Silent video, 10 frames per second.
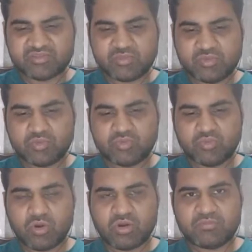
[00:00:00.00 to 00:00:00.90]
we would
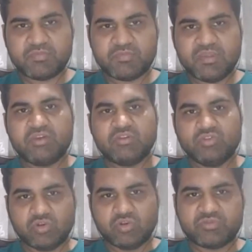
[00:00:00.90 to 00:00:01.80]
want
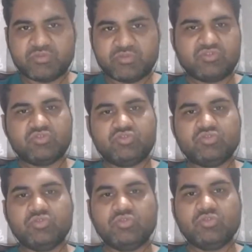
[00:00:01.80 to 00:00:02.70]
groups
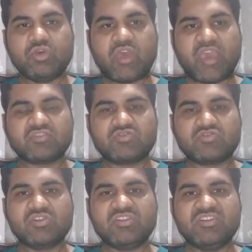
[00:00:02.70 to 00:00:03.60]
to
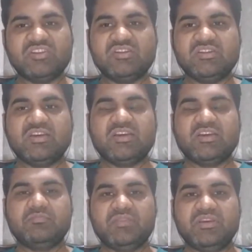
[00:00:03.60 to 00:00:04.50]
actually
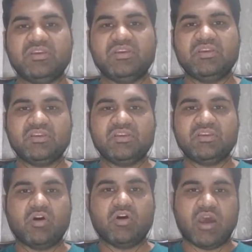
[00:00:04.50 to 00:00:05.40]
be on
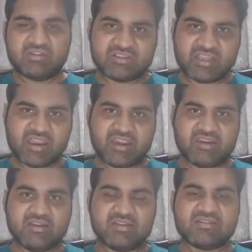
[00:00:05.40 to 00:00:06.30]
our
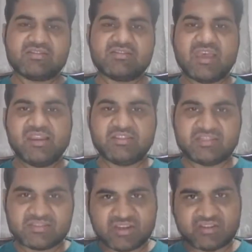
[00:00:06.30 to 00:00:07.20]
side
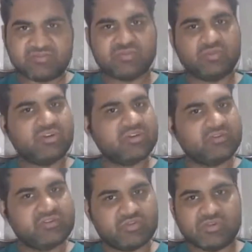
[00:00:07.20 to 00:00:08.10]
selling stuff to
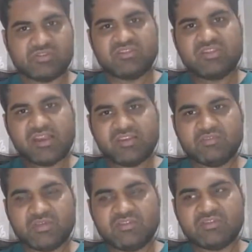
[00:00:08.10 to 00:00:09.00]
individuals.
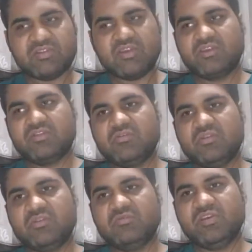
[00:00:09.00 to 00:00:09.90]
Selling means
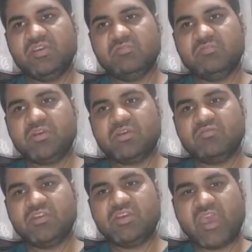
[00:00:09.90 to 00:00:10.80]

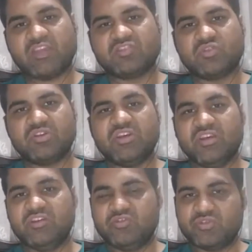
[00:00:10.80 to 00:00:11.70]
we actually
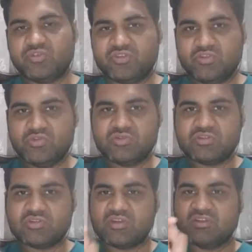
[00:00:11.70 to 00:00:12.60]

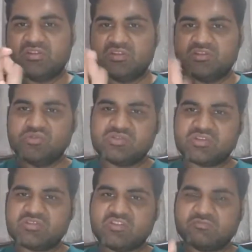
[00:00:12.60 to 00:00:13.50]
introduce the
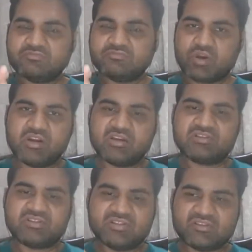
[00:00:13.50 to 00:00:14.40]
usage of
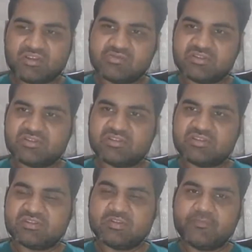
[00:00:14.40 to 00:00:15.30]
products and
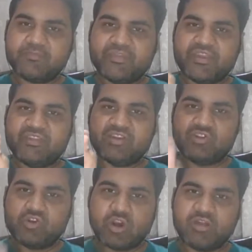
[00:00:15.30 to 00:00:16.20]
services in the
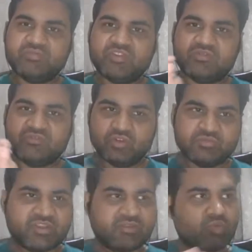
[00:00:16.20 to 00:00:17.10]
norms of groups,
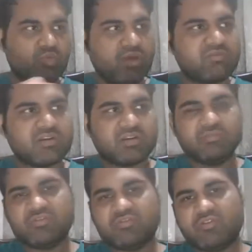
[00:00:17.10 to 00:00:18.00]
and whoever
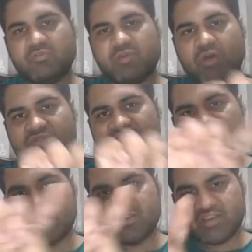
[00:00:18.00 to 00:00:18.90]
comes from outside
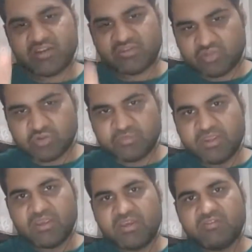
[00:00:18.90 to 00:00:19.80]
in that group
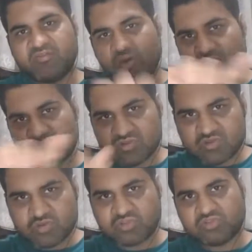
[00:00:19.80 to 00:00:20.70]
follows
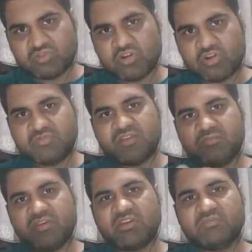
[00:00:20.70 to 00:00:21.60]
those norms and
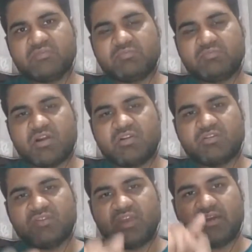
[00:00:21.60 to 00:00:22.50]
becomes a part
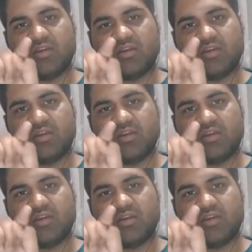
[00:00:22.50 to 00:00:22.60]
of that